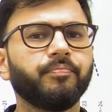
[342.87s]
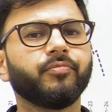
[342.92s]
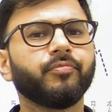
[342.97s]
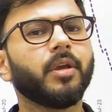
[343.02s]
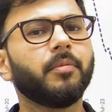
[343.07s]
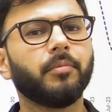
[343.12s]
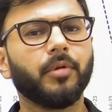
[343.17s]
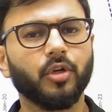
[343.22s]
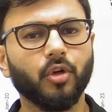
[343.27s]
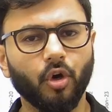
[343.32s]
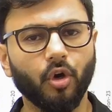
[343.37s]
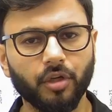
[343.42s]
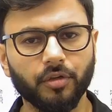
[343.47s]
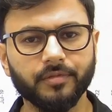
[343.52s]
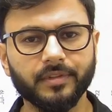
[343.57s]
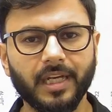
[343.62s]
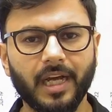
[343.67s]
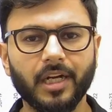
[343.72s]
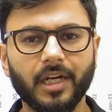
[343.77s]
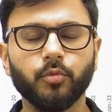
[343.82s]
but all of
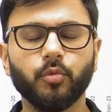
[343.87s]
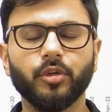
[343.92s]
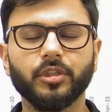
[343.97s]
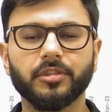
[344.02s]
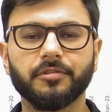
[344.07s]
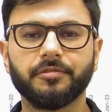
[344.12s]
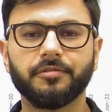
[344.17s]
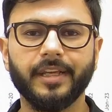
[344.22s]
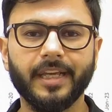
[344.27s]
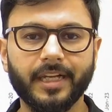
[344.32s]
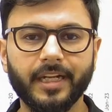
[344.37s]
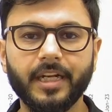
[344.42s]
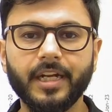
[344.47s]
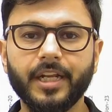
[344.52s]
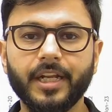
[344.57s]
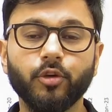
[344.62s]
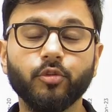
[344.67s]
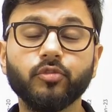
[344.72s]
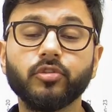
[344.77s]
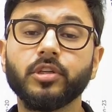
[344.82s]
that was fake
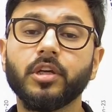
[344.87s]
news.